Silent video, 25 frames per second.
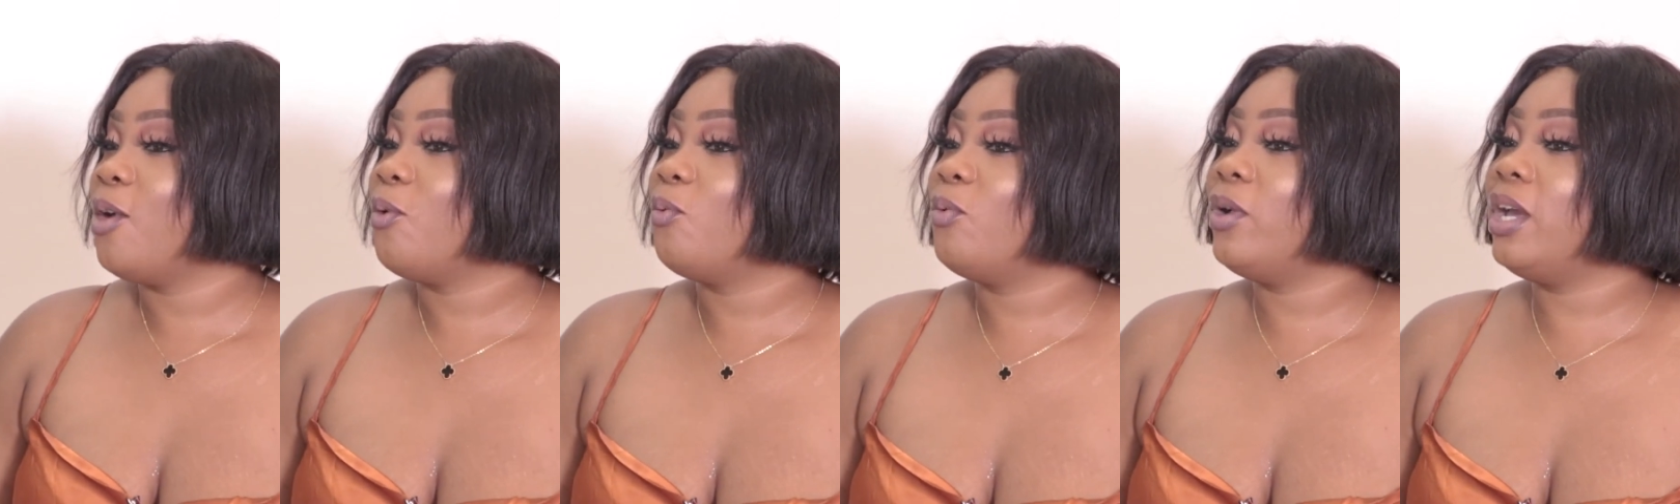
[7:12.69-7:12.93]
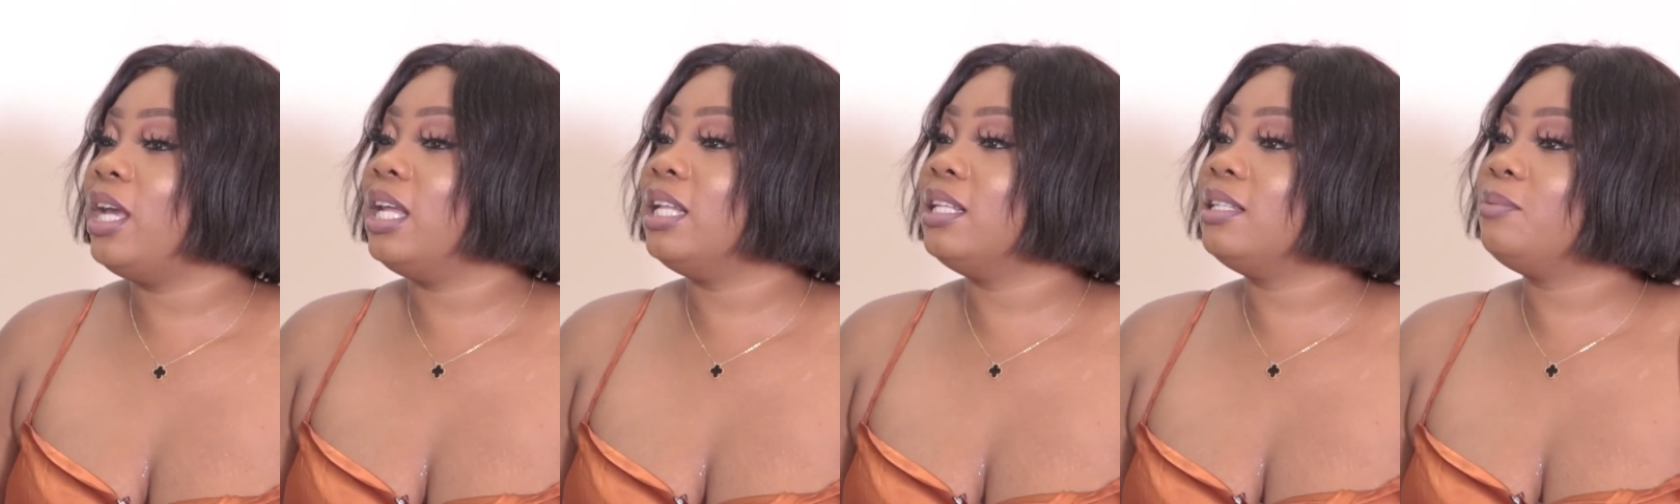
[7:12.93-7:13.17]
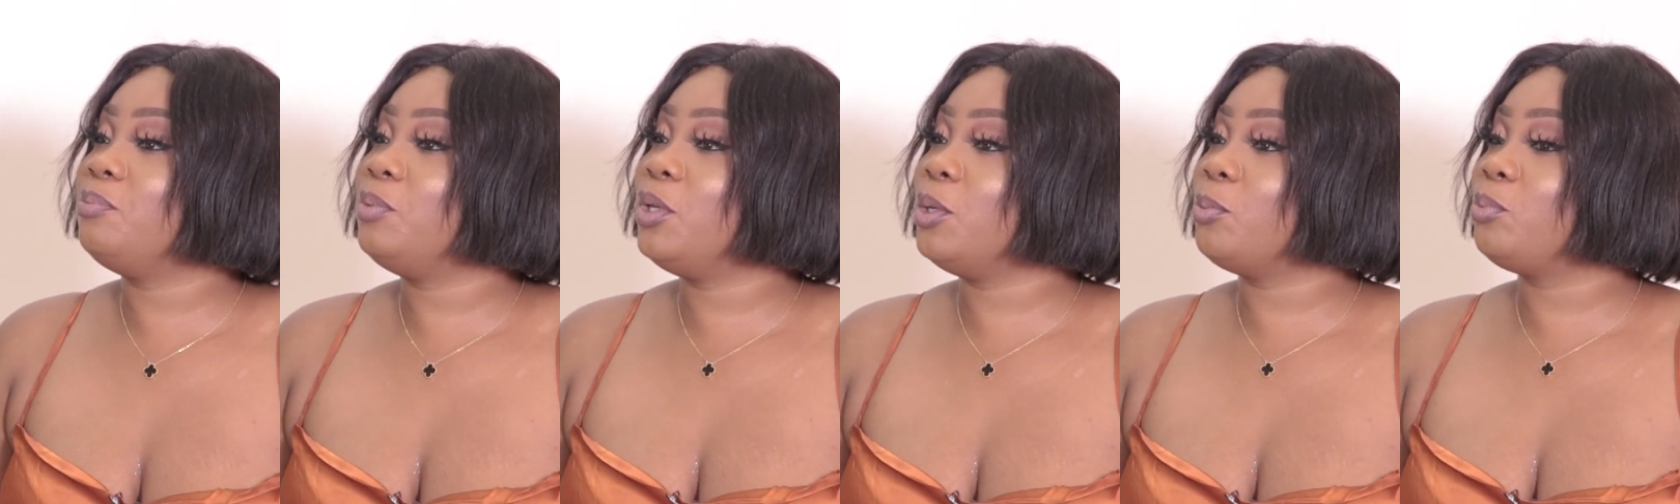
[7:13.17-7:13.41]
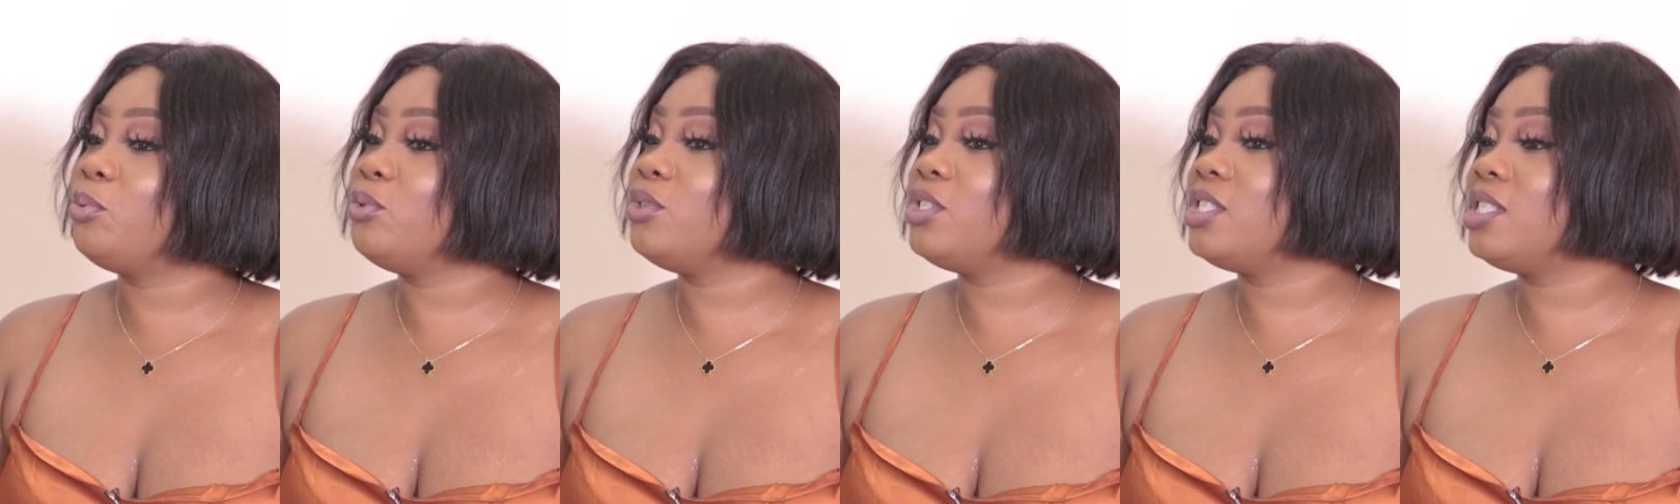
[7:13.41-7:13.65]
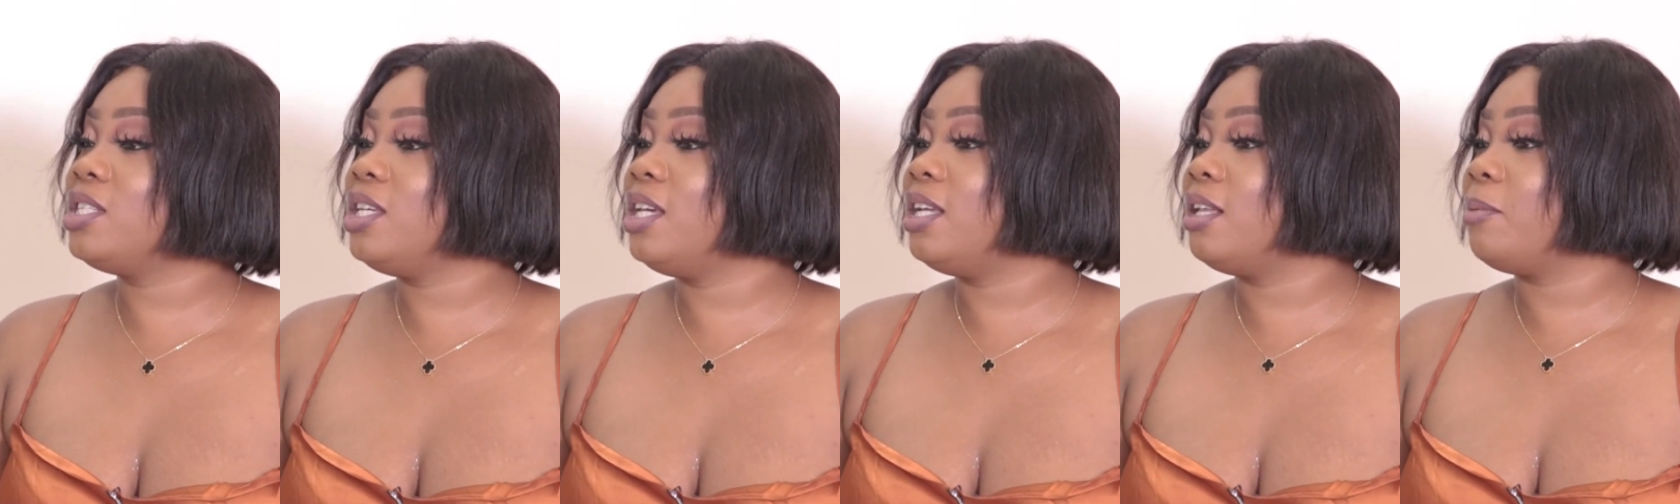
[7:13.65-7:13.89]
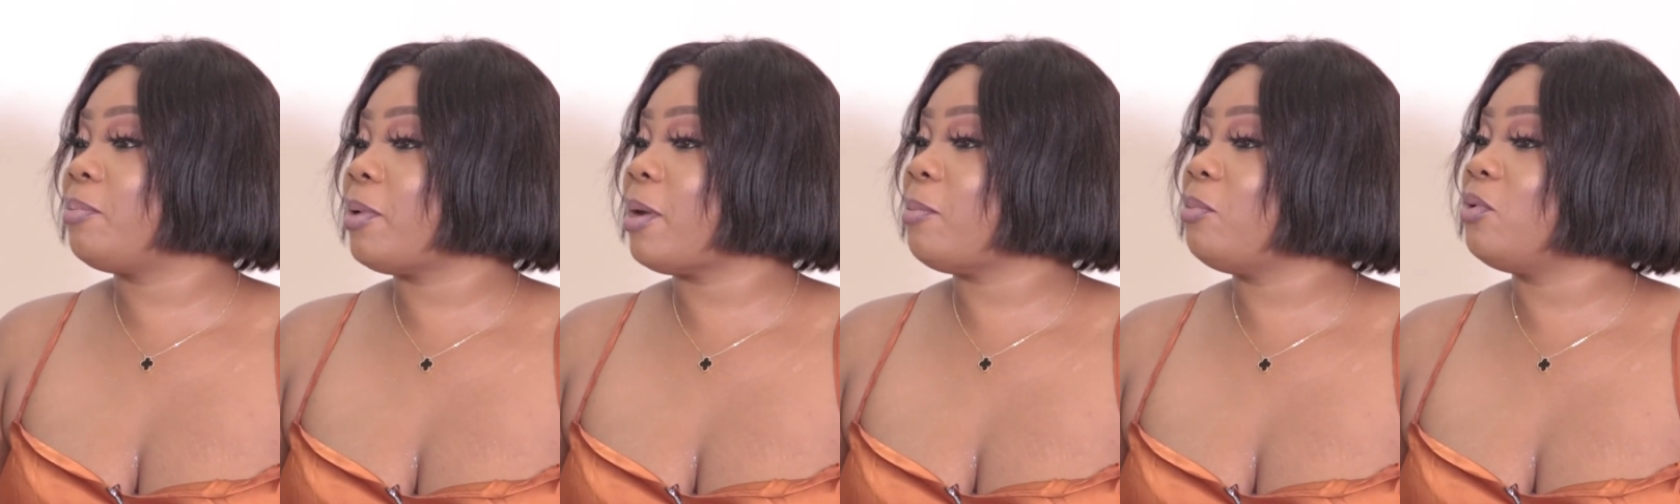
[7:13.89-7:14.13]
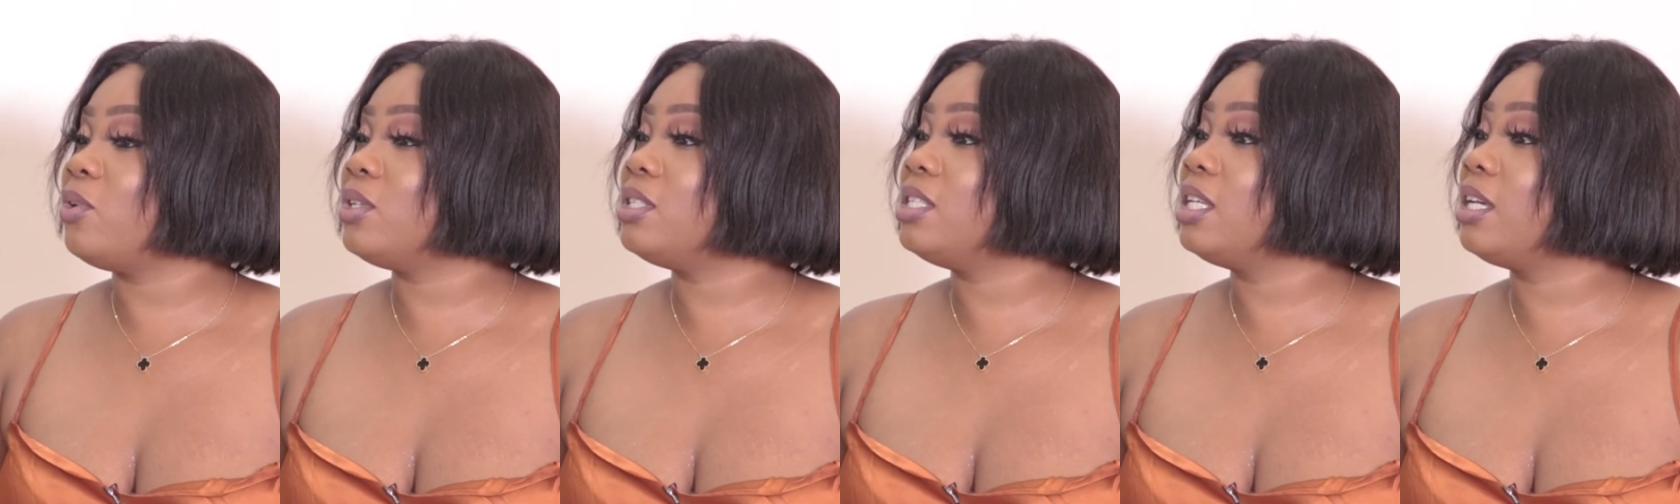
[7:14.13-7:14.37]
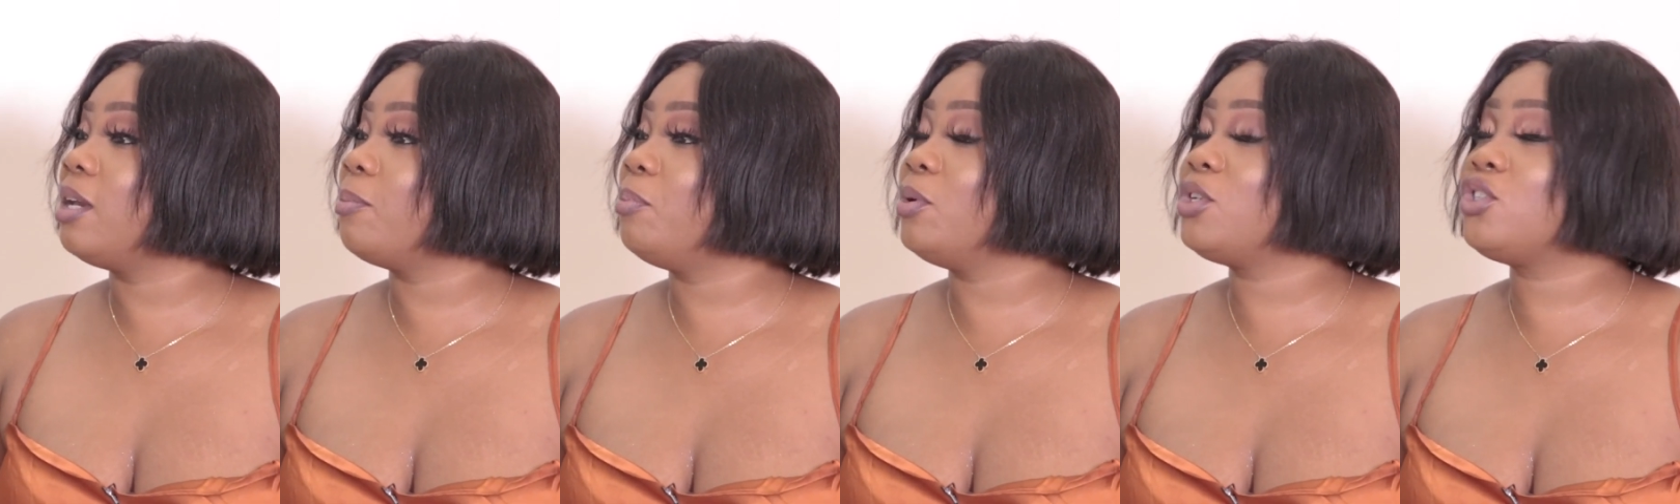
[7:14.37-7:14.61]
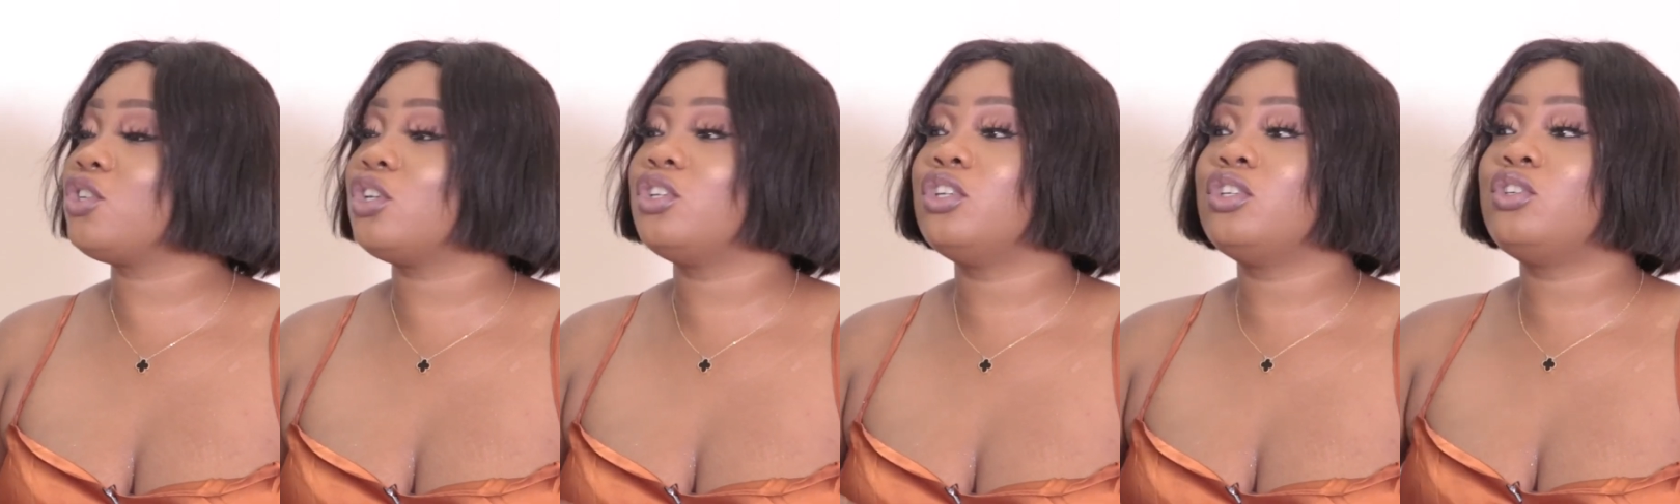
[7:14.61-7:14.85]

When people see you, they probably want to take a picture.